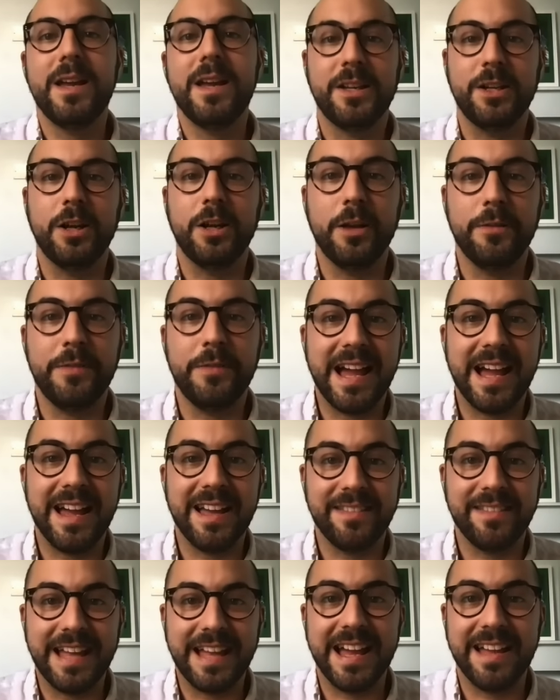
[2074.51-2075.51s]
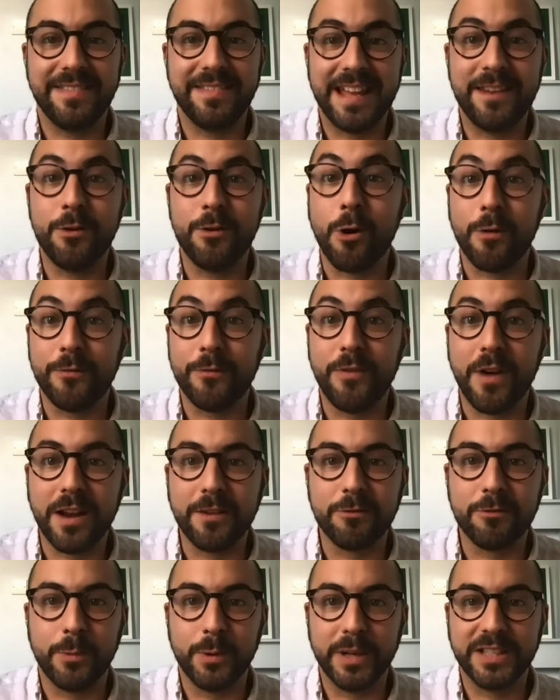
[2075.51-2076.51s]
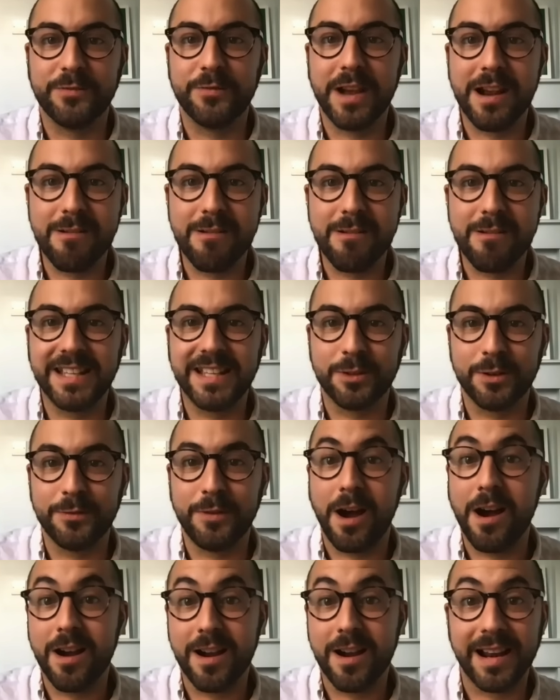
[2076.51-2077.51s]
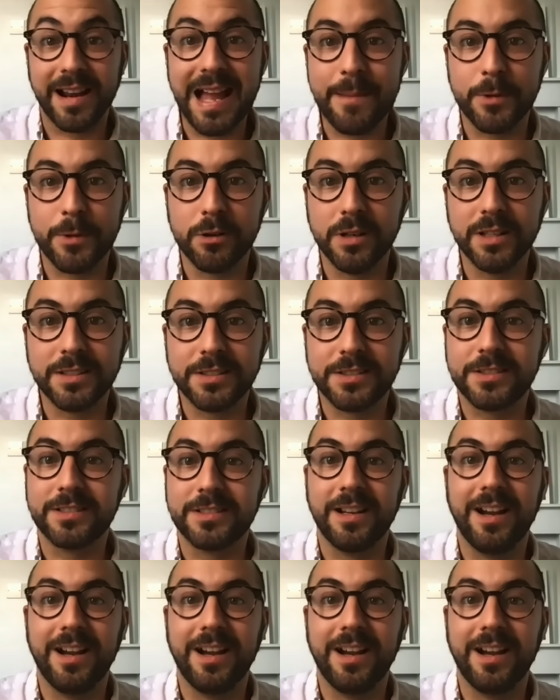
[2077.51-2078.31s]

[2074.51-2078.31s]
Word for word: you know they're they're they're not vulnerable it's very sort of unglamorous